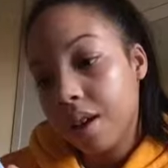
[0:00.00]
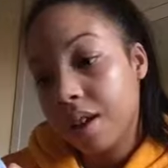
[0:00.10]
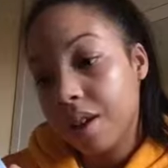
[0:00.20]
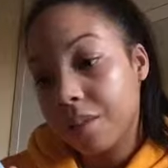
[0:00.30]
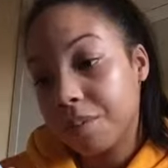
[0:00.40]

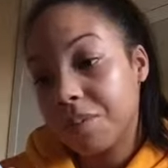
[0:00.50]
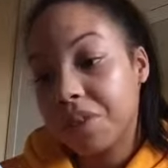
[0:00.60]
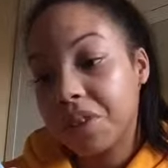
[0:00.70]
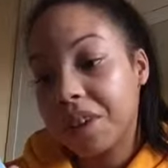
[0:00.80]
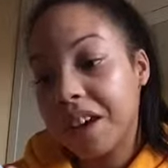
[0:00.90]
um
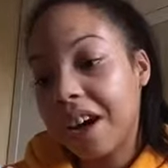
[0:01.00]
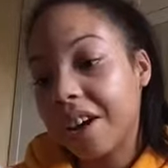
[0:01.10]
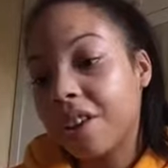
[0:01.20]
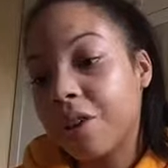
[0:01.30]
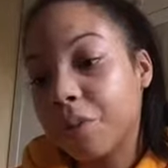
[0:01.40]
so yeah i
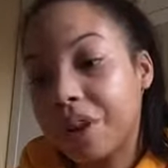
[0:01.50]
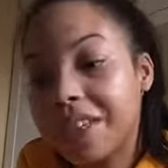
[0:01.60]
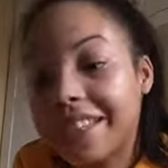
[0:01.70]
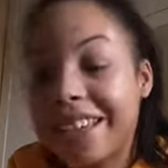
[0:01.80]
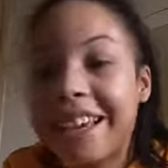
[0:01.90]
can't
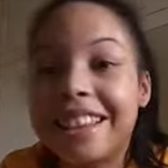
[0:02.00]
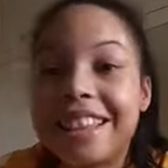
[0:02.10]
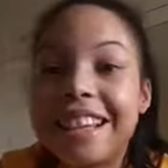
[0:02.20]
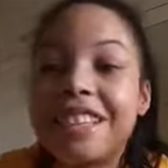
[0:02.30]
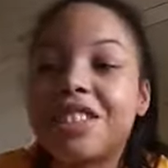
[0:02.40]
wait to get
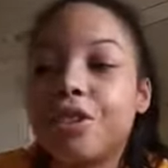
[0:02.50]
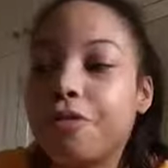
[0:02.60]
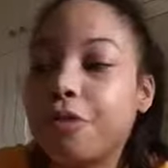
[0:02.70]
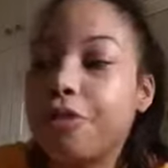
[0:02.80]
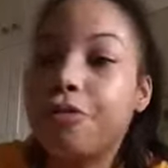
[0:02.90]
this
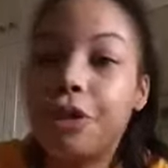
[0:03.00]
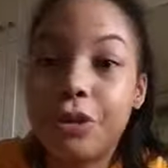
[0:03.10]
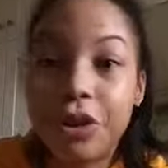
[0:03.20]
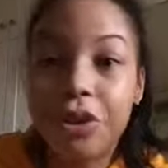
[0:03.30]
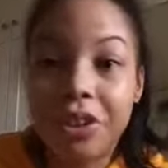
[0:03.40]

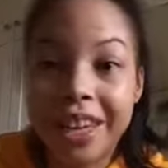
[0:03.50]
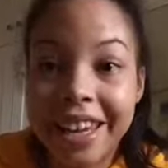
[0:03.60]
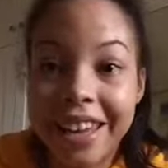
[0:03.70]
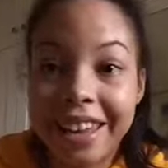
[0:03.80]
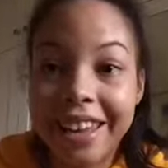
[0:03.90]
review it on
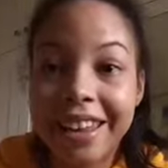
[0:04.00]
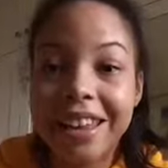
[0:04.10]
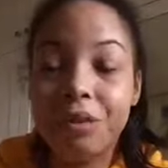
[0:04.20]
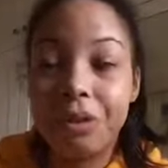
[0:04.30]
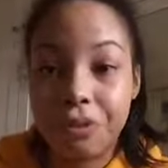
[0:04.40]

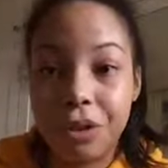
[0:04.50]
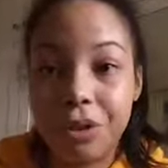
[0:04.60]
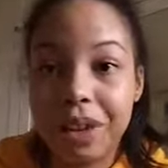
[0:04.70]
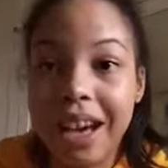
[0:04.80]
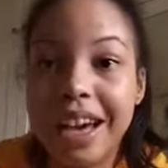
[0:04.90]
here with
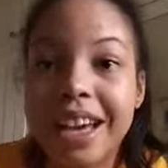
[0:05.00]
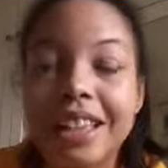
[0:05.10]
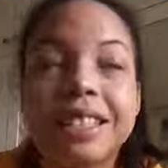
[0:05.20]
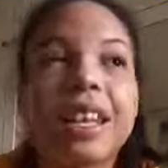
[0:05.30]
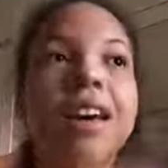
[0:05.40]
you
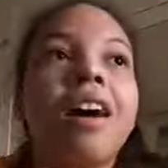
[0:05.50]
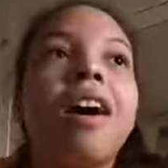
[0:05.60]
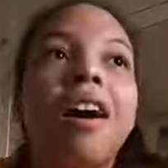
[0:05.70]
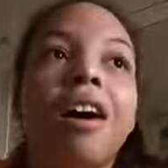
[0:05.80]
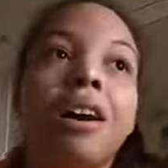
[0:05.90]
guys
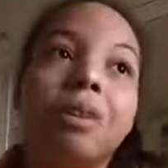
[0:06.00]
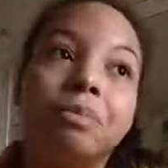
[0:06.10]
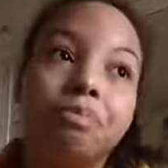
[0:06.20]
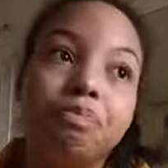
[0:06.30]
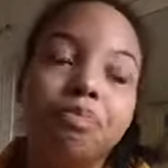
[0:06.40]

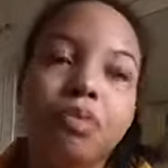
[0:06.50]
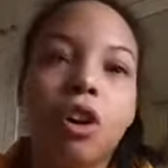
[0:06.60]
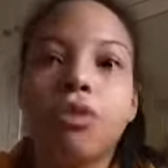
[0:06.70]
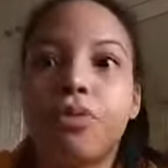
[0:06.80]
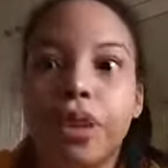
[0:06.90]
um
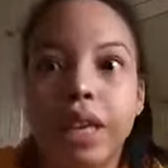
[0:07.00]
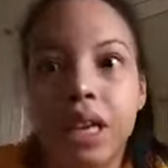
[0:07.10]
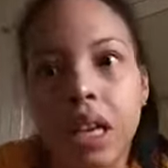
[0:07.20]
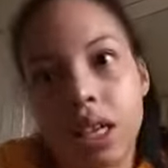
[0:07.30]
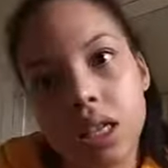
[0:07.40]
hopefully
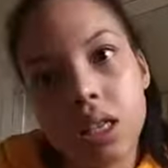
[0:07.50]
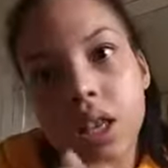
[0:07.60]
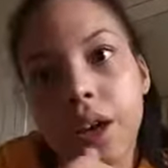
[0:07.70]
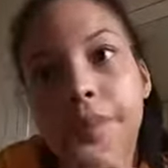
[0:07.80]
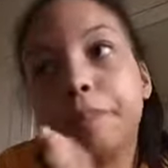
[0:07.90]
get
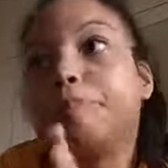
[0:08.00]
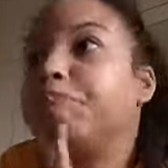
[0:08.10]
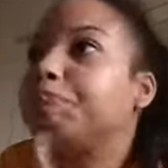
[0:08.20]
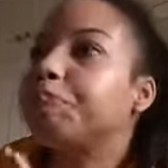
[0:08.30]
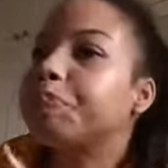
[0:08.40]
some